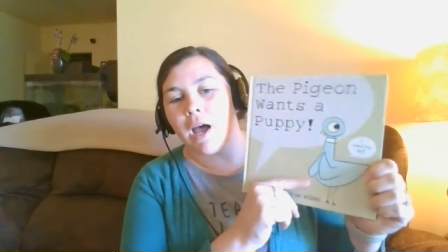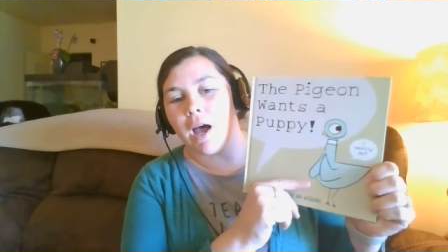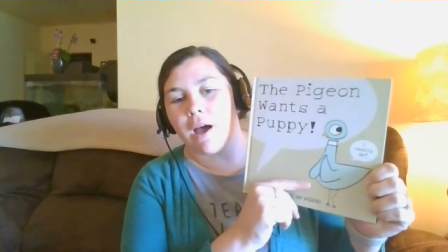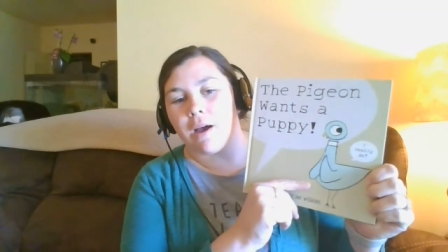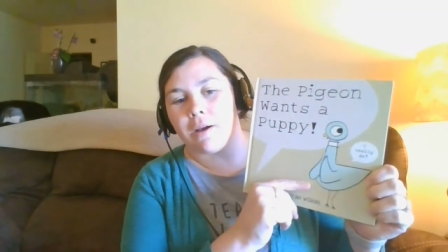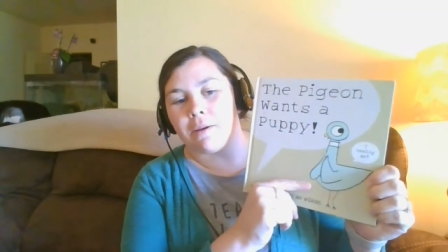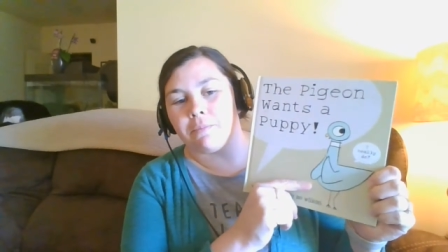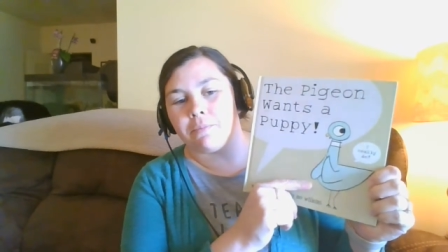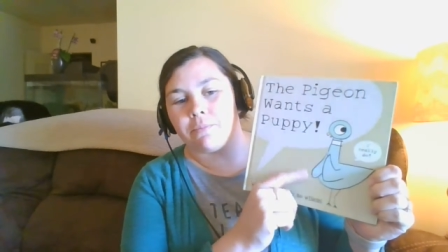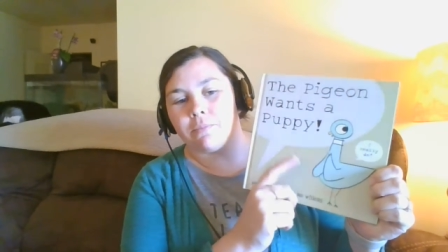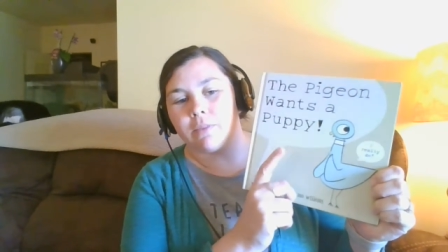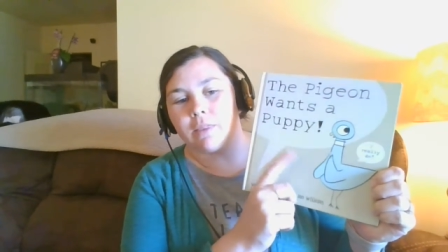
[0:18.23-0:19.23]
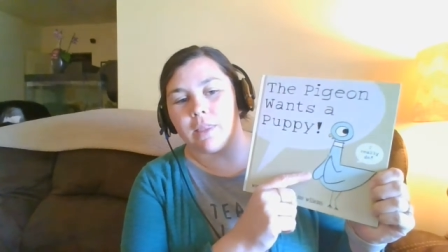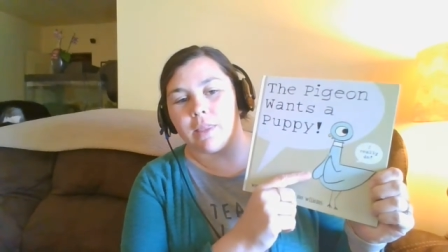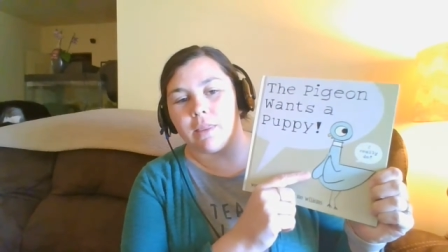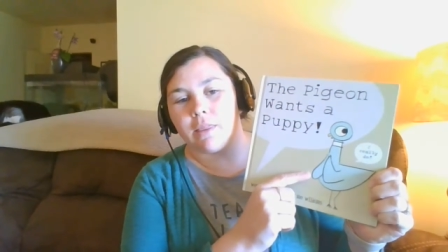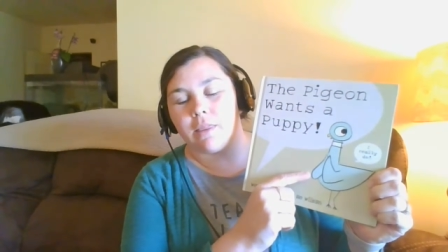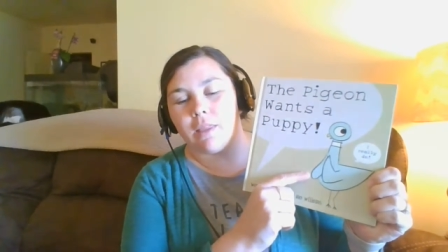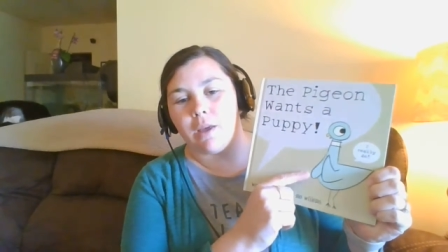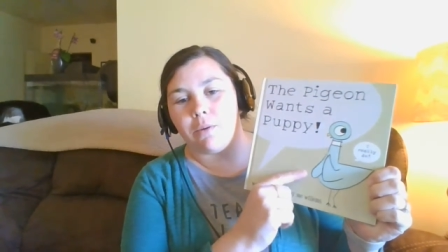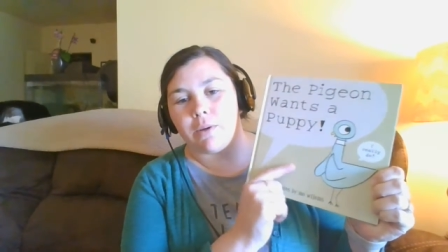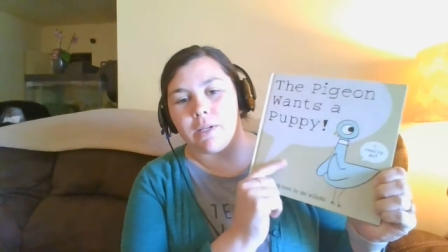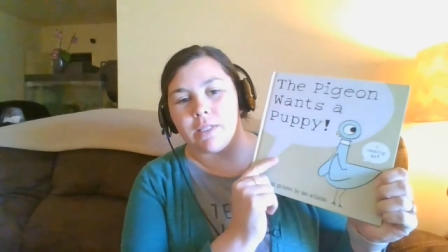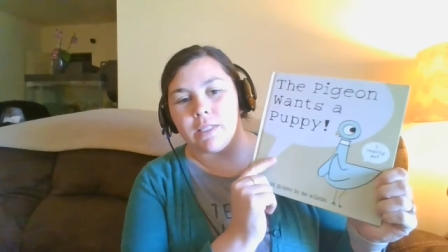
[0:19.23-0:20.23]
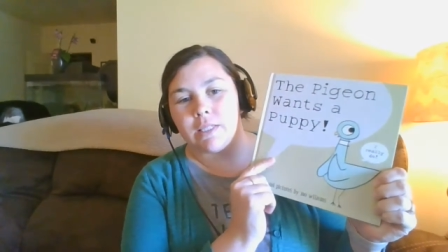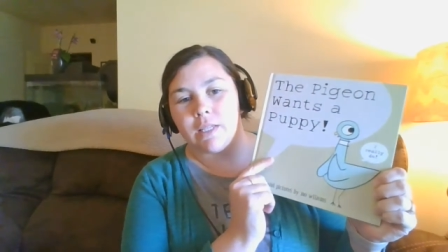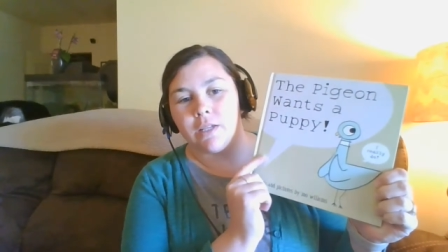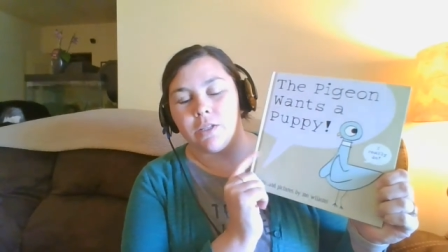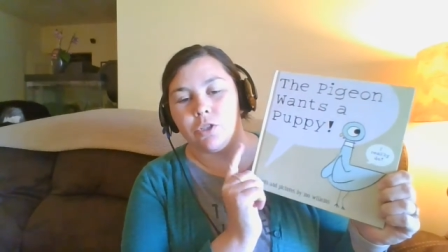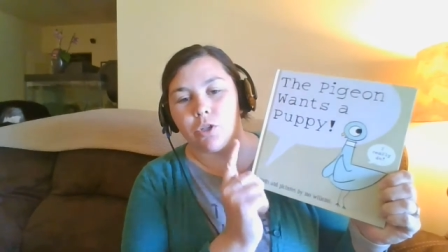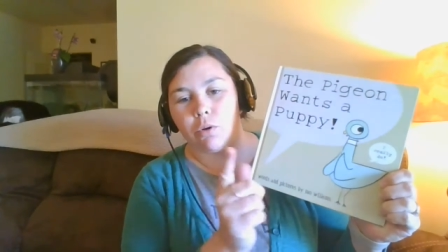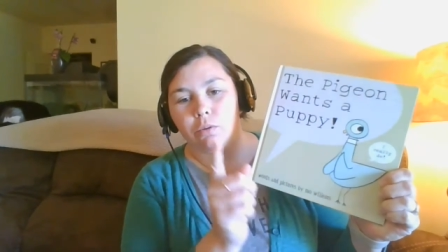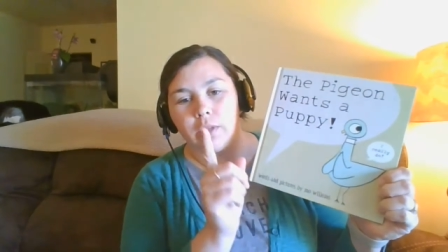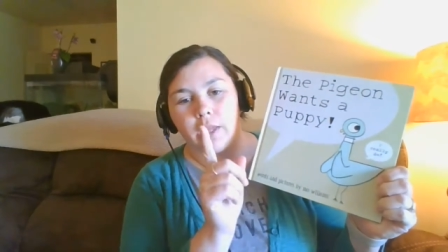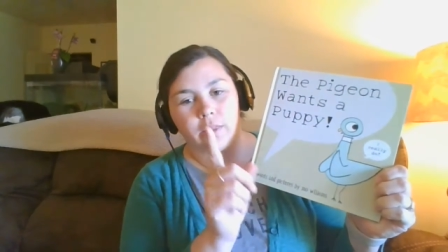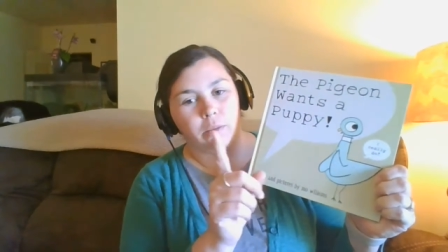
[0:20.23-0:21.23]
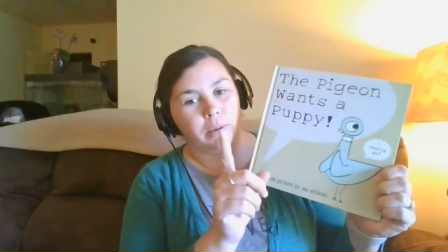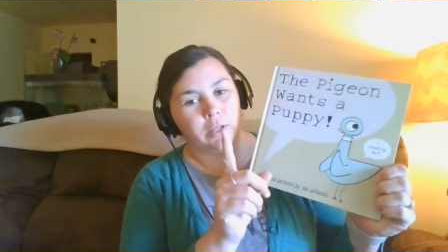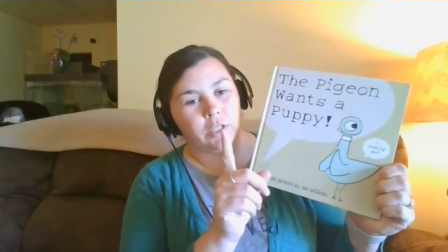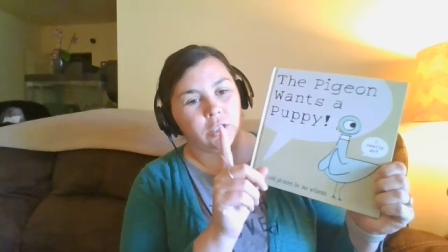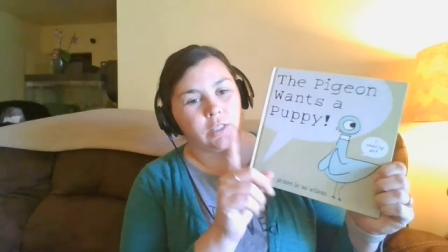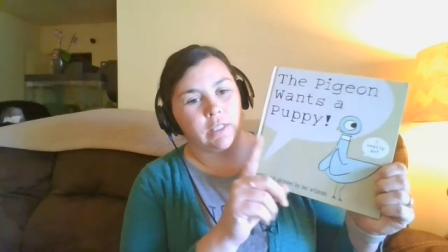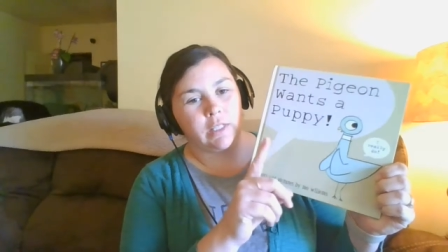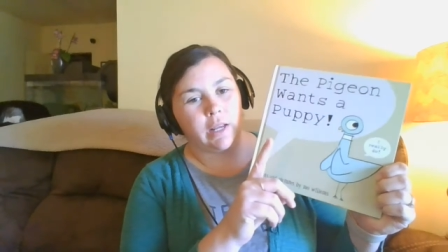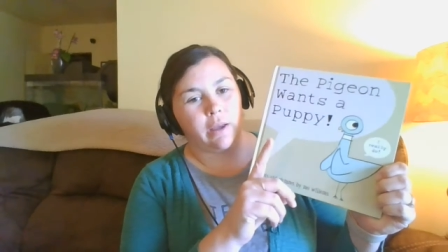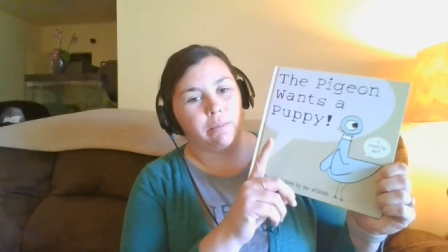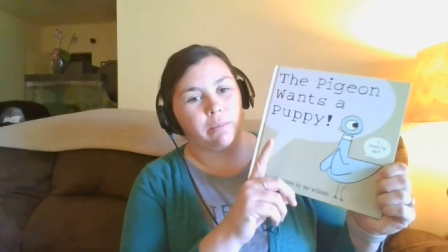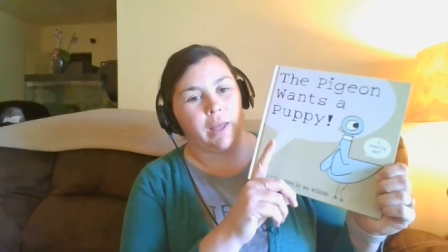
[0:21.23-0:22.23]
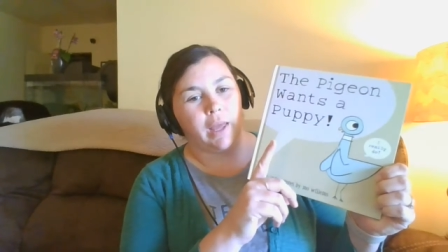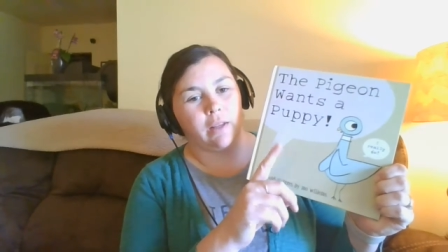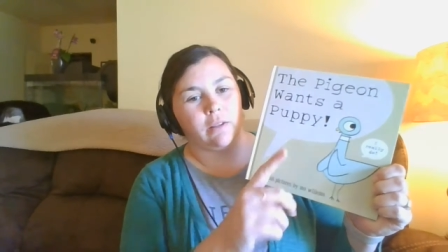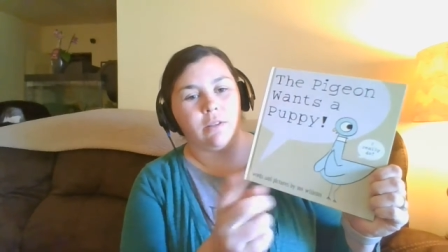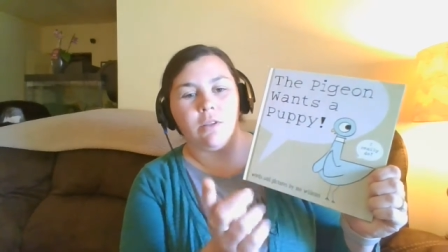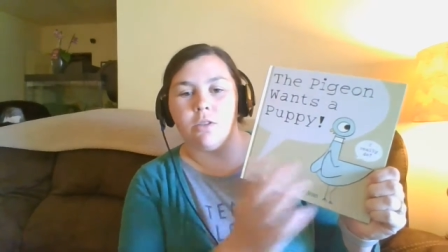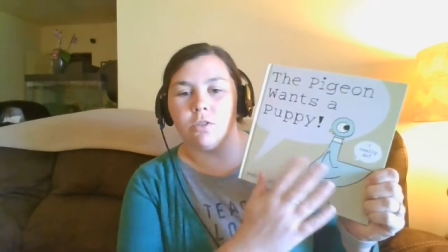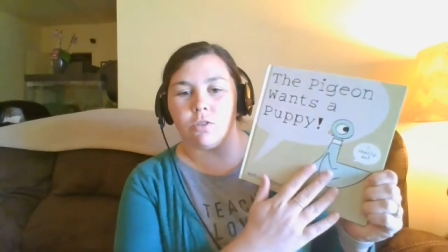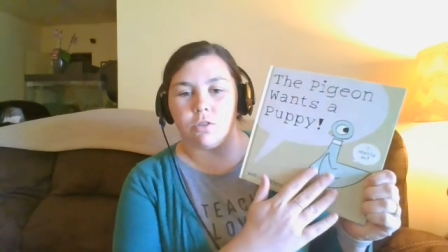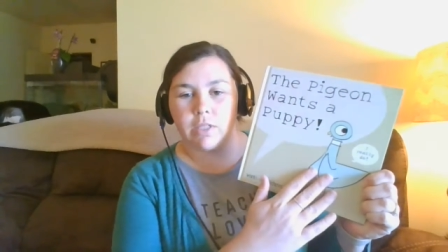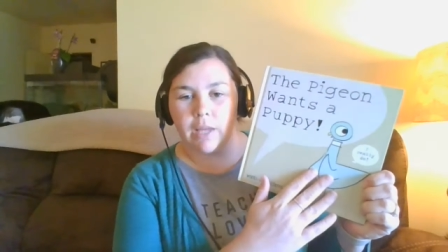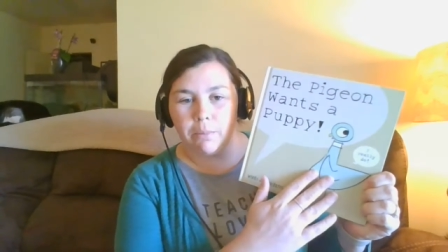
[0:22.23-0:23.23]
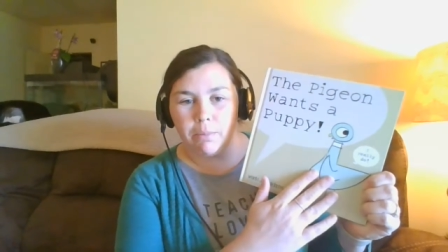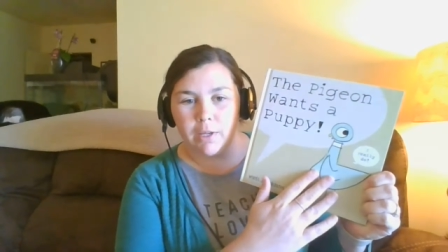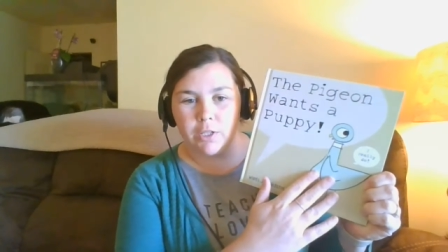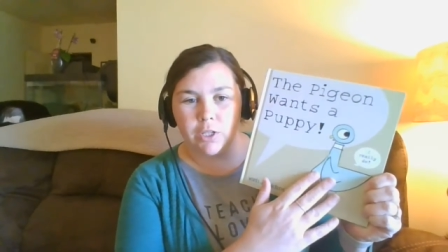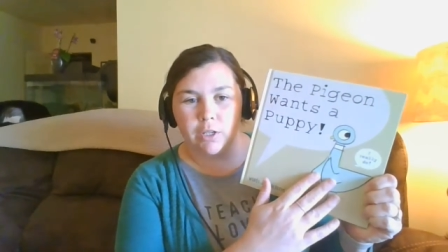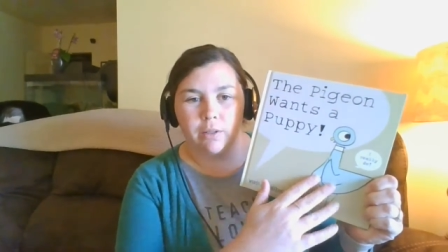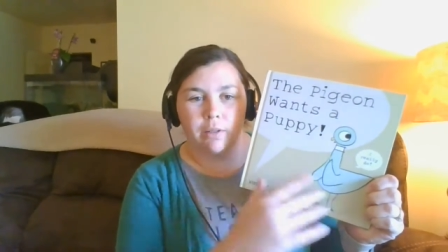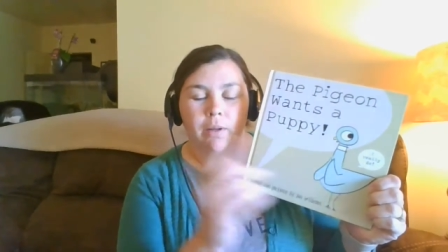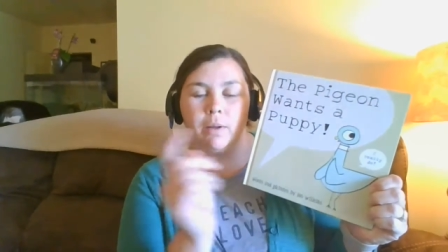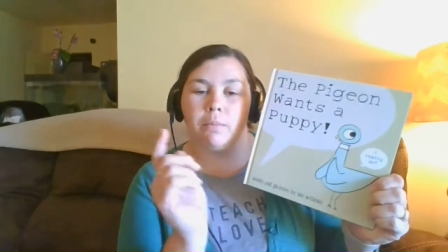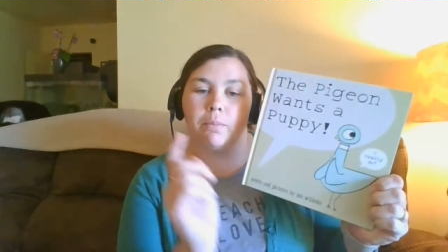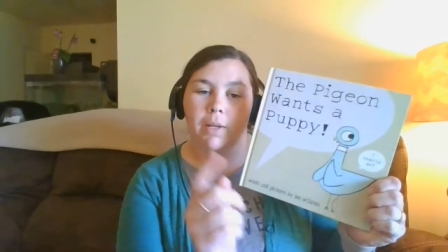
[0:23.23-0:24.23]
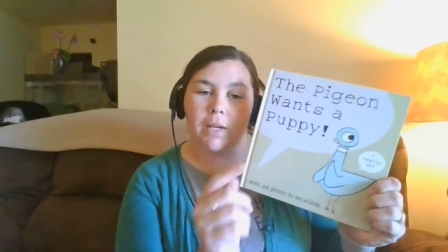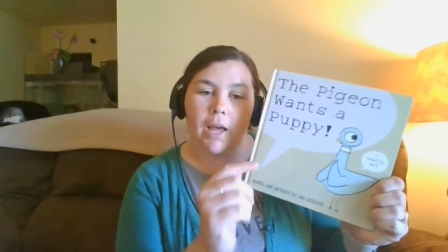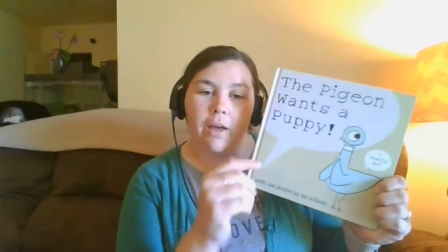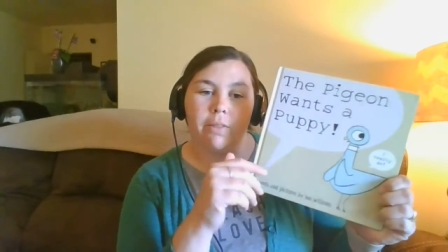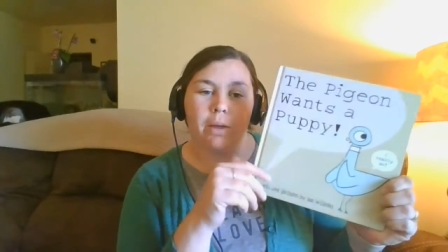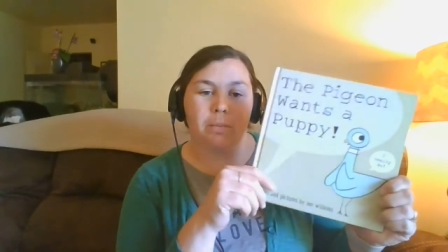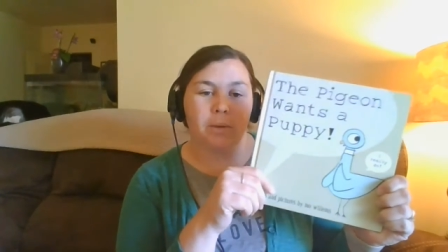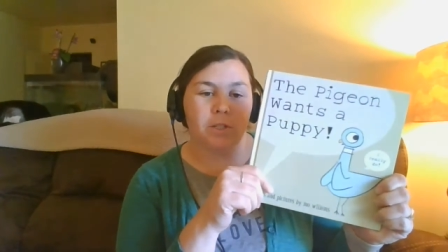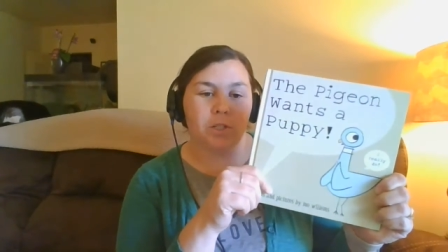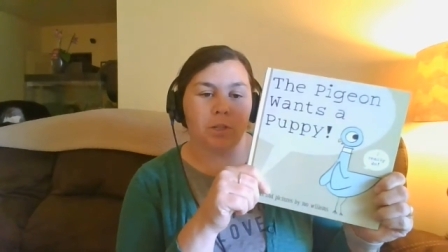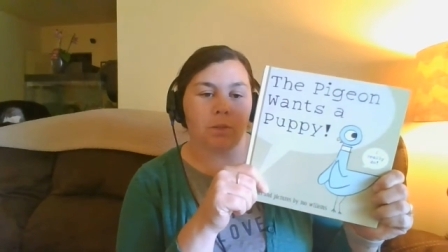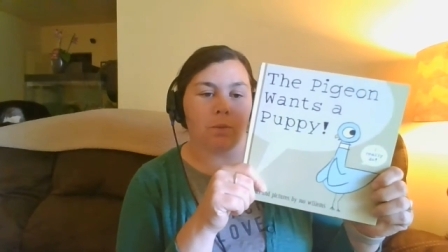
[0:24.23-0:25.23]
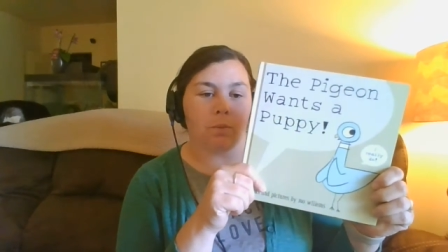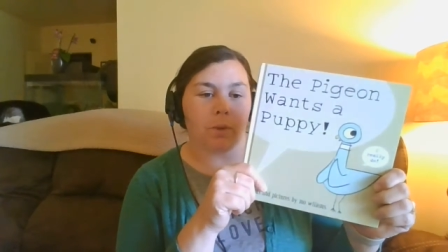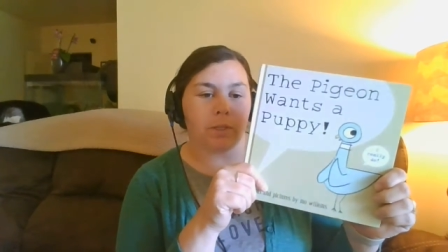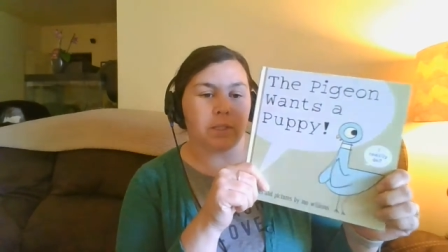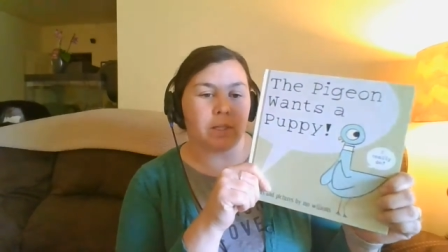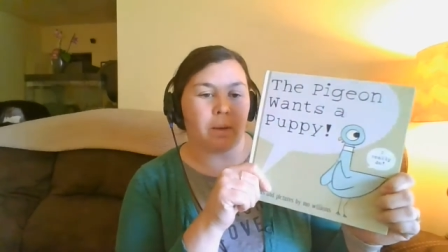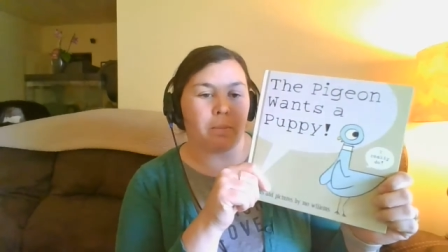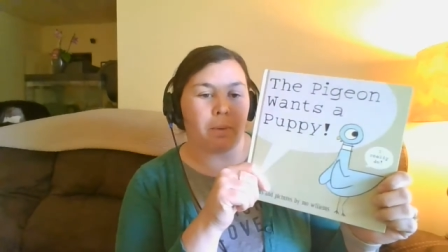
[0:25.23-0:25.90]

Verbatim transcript: Um, it was Don't Let the Pigeon Stay Up Late. So, same pigeon, but now that pigeon wants a